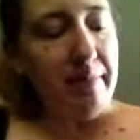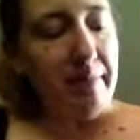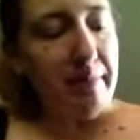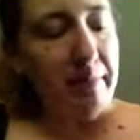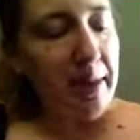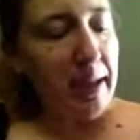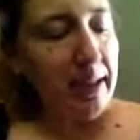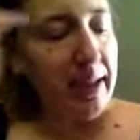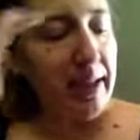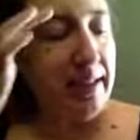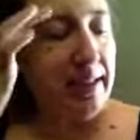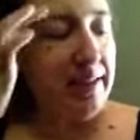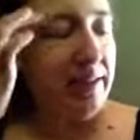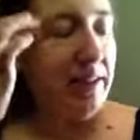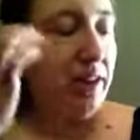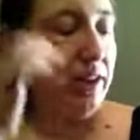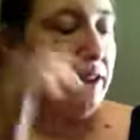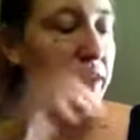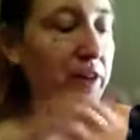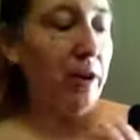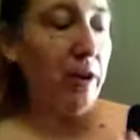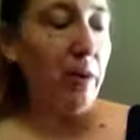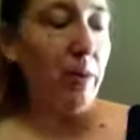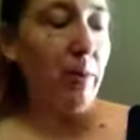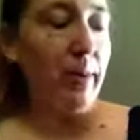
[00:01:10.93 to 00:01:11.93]
But it's
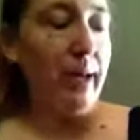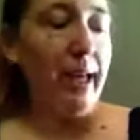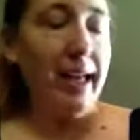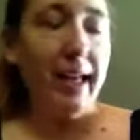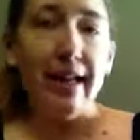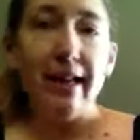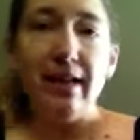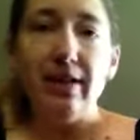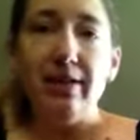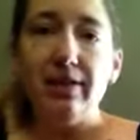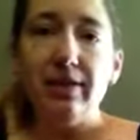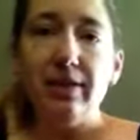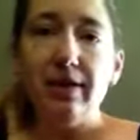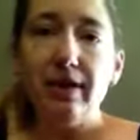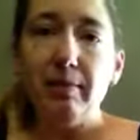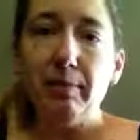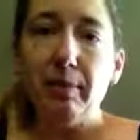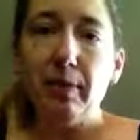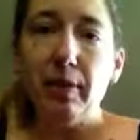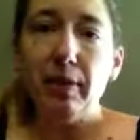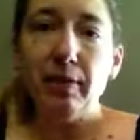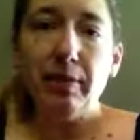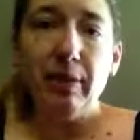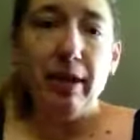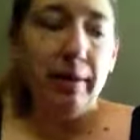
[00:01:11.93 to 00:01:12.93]
starting to go away. It used to come
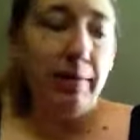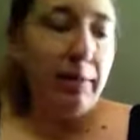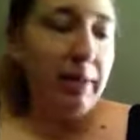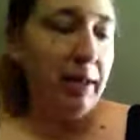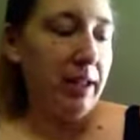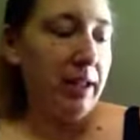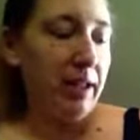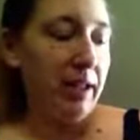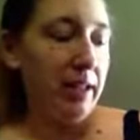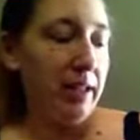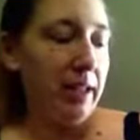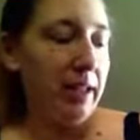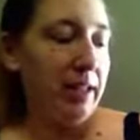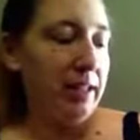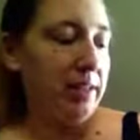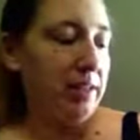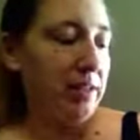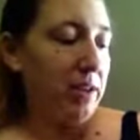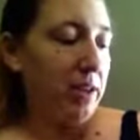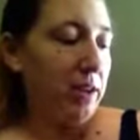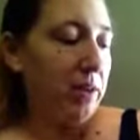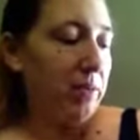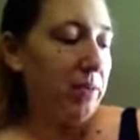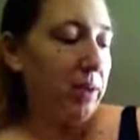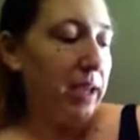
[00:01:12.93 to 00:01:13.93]
all the way up here, and it's
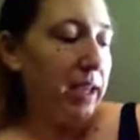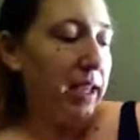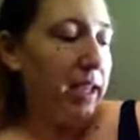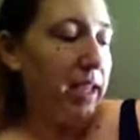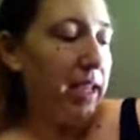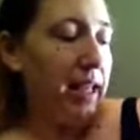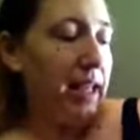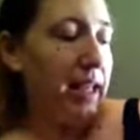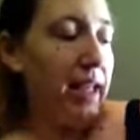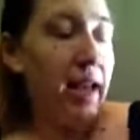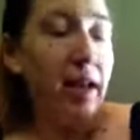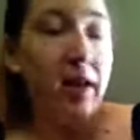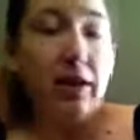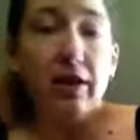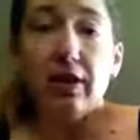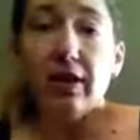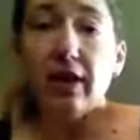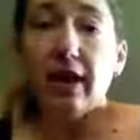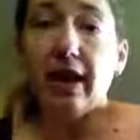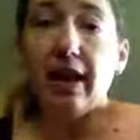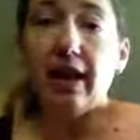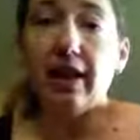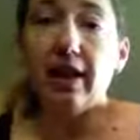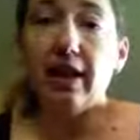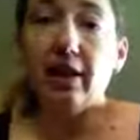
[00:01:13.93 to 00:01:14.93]
gone away. And now they're
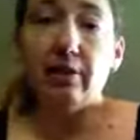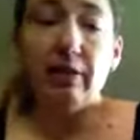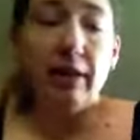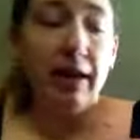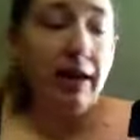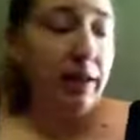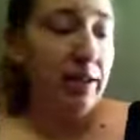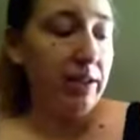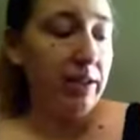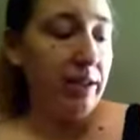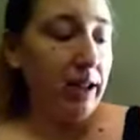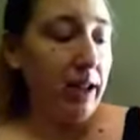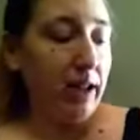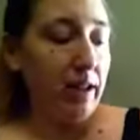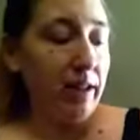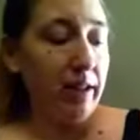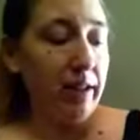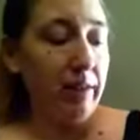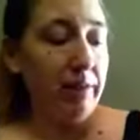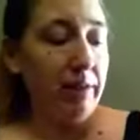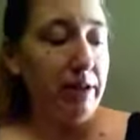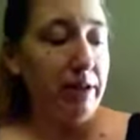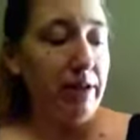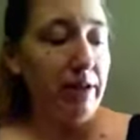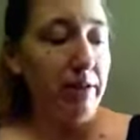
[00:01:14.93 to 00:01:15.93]
getting their regular hair
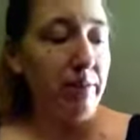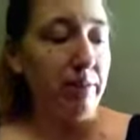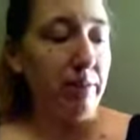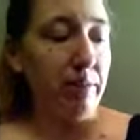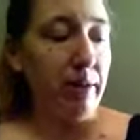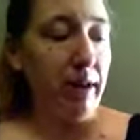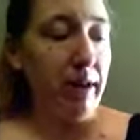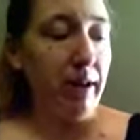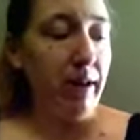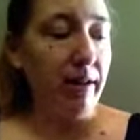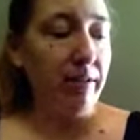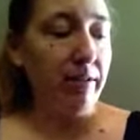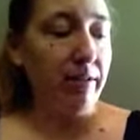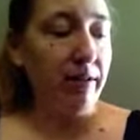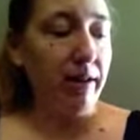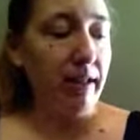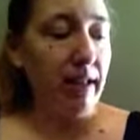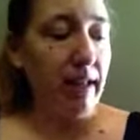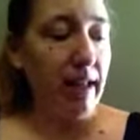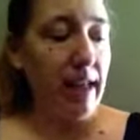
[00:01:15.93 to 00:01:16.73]
in, which is brown.